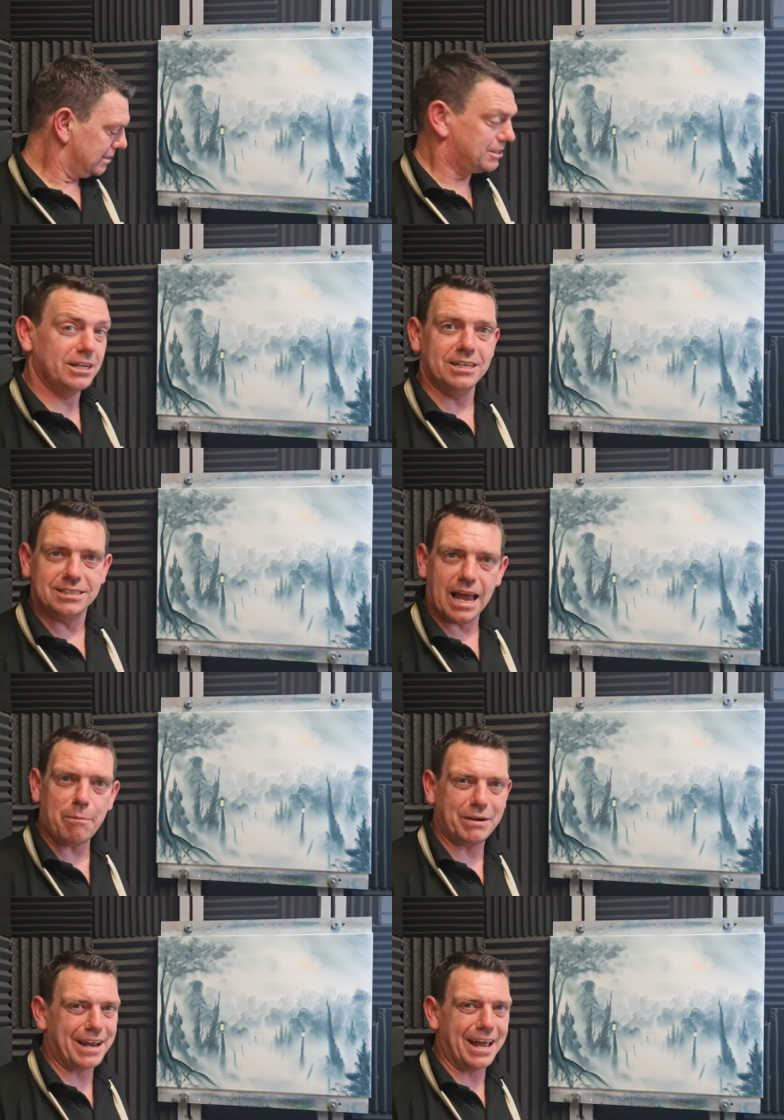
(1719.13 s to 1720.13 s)
Cheers.
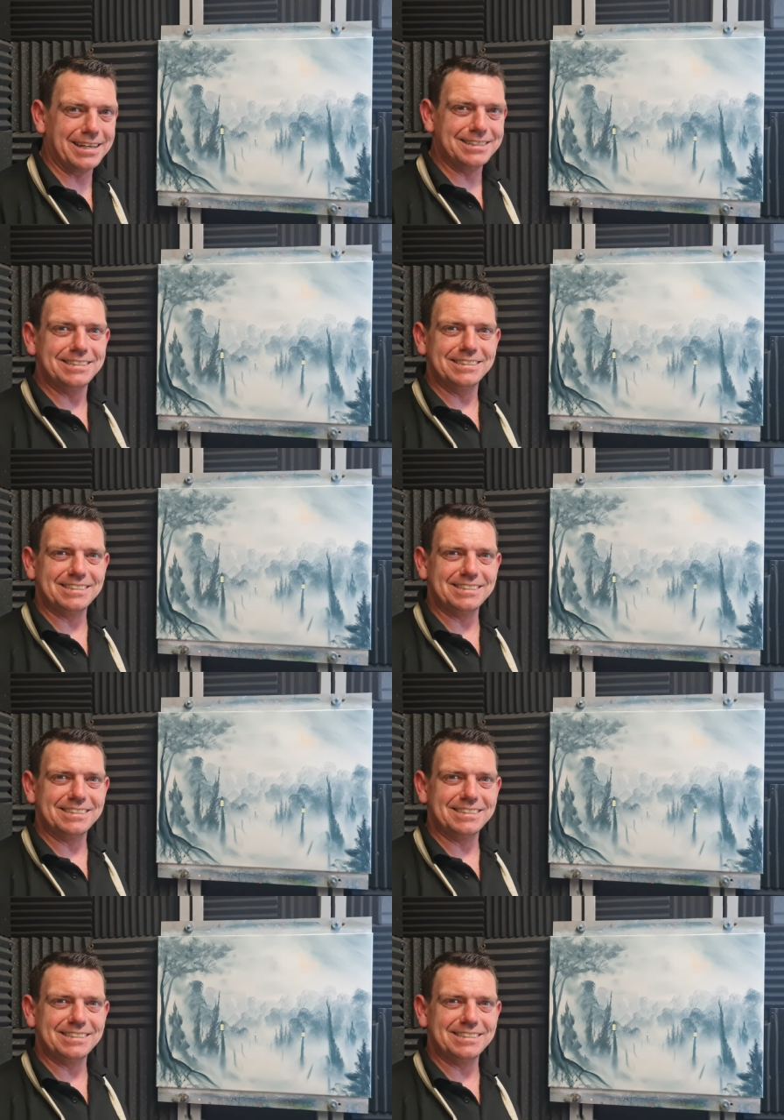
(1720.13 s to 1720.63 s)
Happy days.